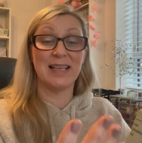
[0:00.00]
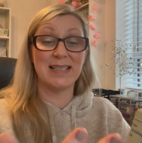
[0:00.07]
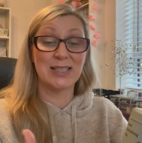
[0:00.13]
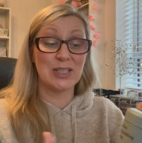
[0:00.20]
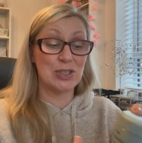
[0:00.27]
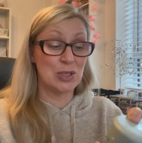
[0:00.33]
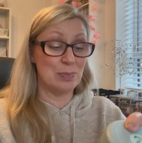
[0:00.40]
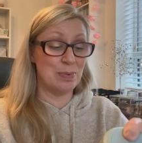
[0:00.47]
is
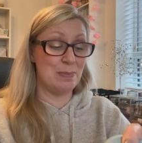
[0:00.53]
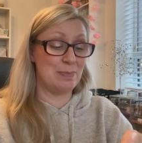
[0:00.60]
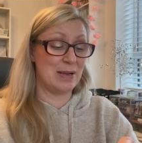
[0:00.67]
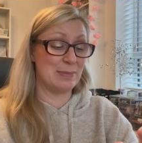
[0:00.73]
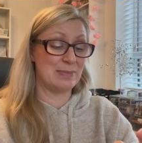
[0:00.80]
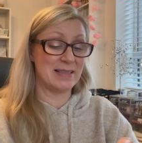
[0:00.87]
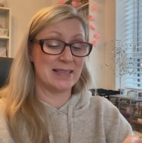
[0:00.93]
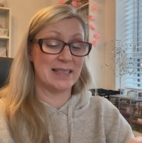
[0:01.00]
super
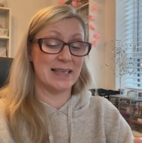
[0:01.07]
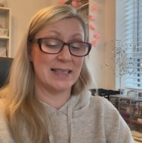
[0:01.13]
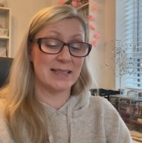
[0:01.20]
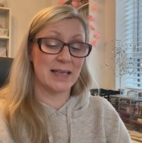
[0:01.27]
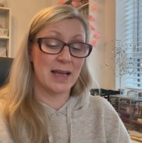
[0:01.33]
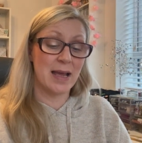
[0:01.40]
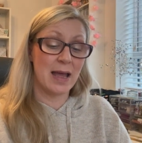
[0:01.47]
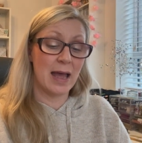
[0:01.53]

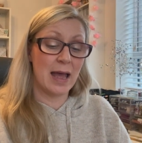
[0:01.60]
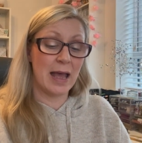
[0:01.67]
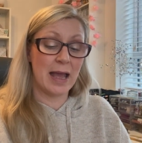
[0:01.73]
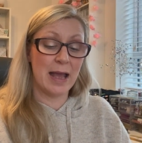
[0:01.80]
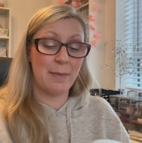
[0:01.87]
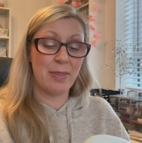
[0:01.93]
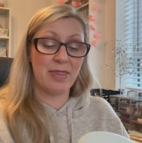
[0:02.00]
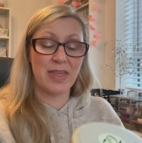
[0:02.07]
pigmented.
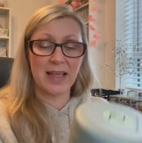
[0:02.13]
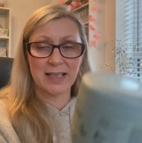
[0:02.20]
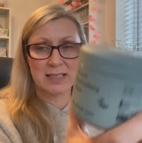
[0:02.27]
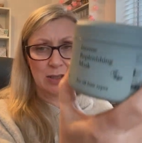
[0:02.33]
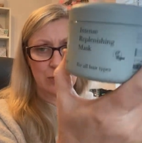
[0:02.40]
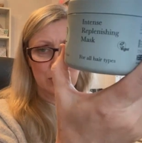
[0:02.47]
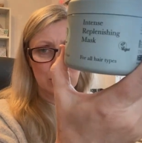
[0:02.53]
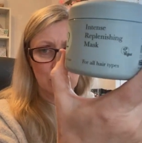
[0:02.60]

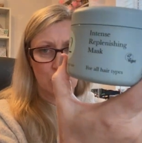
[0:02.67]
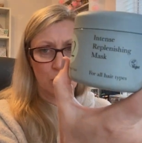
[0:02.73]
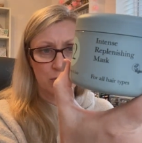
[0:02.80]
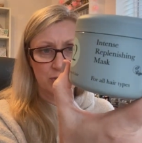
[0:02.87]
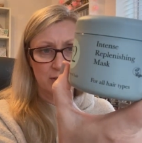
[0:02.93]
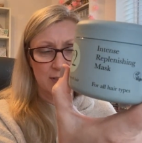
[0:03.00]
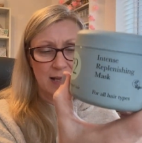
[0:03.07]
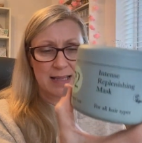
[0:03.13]
This looks
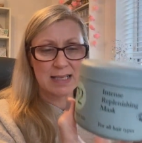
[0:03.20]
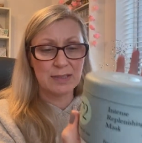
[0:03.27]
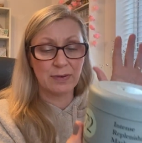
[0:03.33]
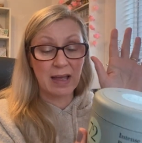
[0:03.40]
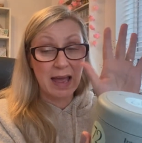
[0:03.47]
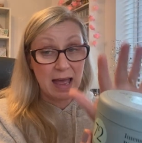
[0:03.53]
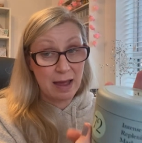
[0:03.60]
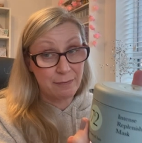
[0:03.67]
gorgeous and it's
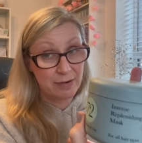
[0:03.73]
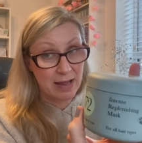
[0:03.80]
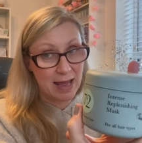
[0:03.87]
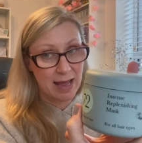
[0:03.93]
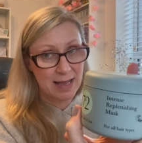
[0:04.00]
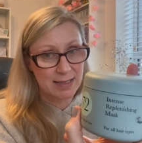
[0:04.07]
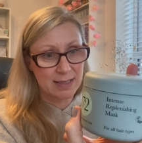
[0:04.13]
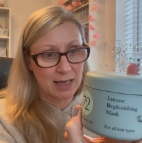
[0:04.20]
for every
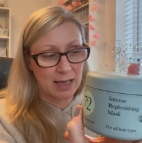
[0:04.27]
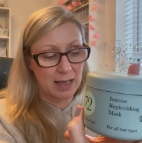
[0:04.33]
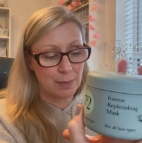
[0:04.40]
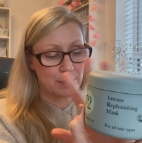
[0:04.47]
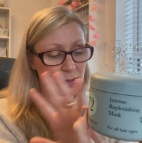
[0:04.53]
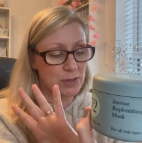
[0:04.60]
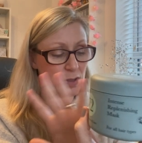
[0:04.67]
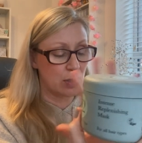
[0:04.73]
hair
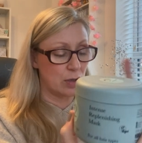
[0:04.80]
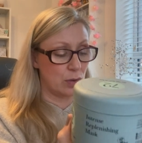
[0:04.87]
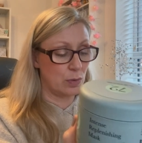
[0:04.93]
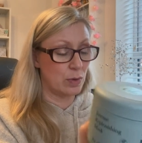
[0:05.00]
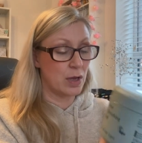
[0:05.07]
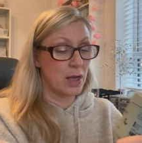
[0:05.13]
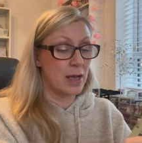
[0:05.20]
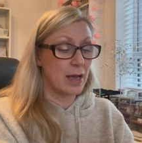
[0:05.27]
type.
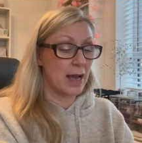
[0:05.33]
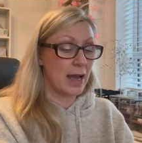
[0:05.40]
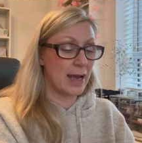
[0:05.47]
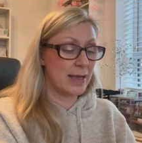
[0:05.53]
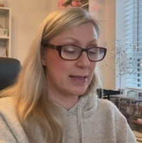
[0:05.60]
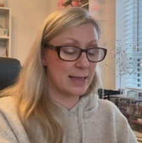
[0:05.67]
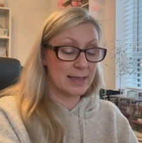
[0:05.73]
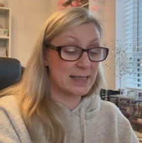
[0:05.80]
So
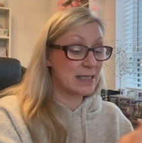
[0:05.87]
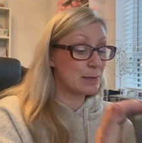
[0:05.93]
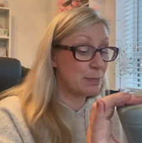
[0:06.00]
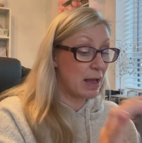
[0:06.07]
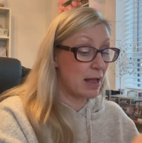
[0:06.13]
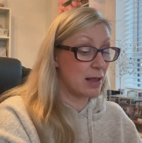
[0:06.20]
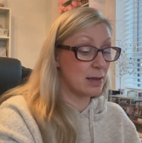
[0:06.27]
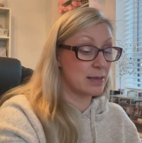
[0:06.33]
it
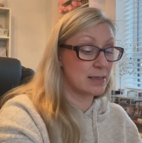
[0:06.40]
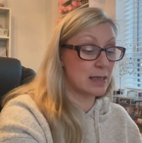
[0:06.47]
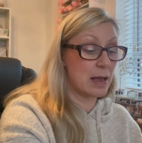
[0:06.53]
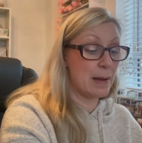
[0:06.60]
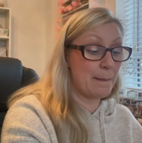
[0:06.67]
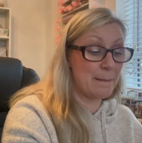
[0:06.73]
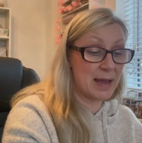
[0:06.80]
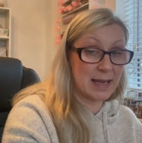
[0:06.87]
smells
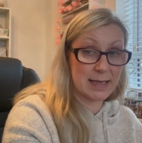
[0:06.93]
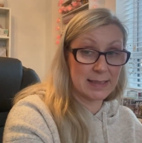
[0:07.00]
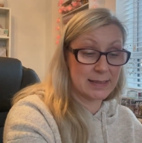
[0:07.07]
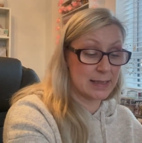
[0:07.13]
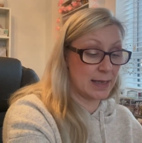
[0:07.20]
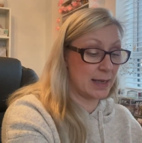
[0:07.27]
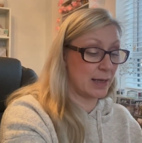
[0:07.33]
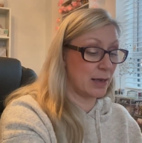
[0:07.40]

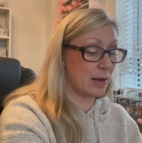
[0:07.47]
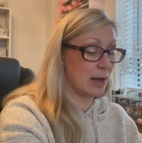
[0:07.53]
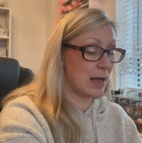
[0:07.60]
amazing.